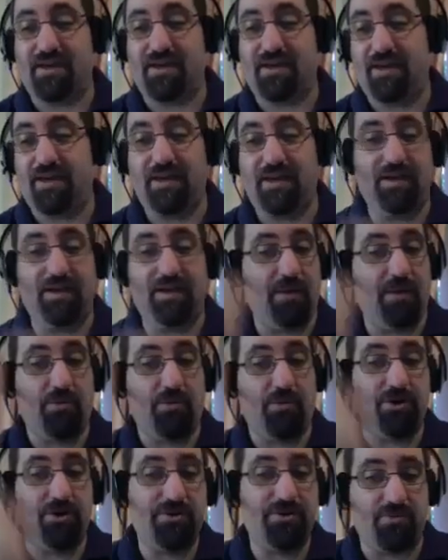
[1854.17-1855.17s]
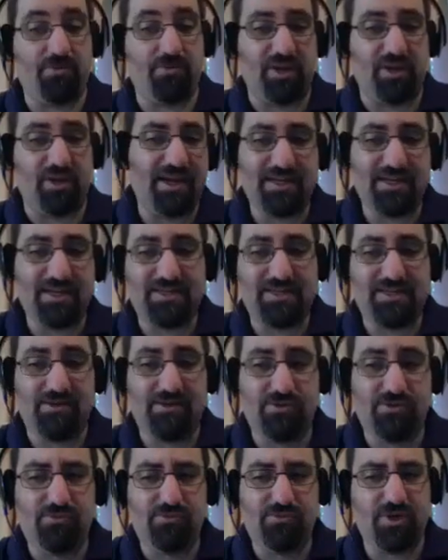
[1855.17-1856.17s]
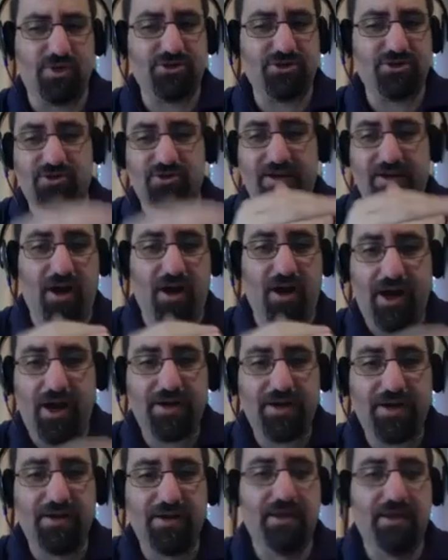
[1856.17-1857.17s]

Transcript: a word related to what you're trying to hide,